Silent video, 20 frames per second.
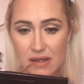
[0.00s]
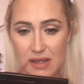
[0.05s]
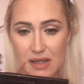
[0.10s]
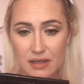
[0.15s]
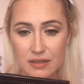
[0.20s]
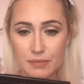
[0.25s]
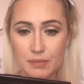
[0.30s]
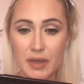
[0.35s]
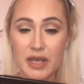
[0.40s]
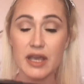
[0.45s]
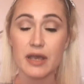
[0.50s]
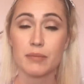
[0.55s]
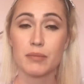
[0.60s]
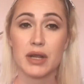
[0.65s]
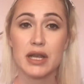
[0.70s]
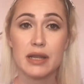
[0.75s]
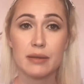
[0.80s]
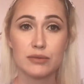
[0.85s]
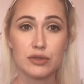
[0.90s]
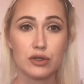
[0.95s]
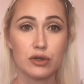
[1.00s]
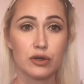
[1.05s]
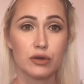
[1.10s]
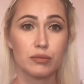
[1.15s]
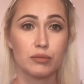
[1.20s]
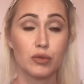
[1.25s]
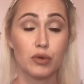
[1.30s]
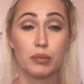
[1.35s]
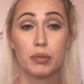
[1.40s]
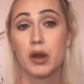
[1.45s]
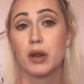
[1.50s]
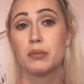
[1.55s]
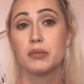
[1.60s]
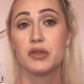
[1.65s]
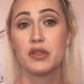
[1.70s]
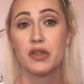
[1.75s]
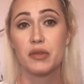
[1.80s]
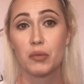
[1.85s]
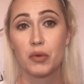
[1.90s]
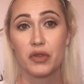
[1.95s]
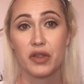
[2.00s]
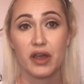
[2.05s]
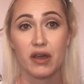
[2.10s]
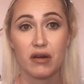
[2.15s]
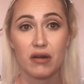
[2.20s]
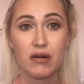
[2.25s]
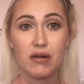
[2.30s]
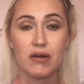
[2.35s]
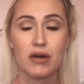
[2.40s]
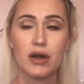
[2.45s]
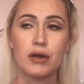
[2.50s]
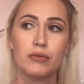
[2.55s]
It's making my lips look more plumper than what they are.